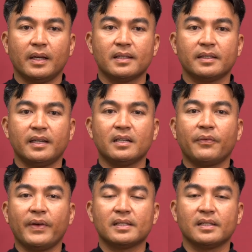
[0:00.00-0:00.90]
its
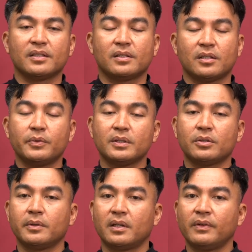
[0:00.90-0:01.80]
interface is so
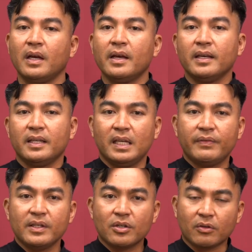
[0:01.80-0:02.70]
intuitive,
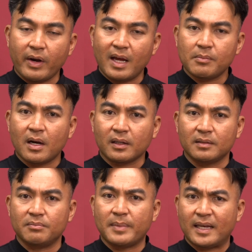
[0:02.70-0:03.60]
even your grandma
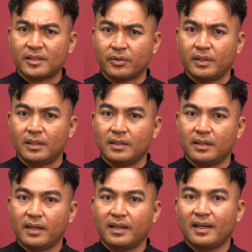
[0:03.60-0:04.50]
could master it.
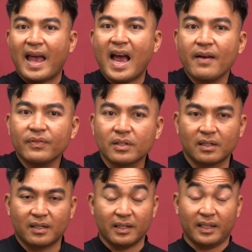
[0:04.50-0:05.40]
After
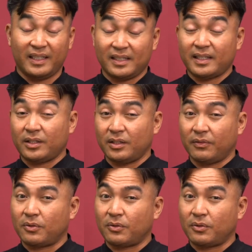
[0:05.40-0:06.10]
her knitting session, of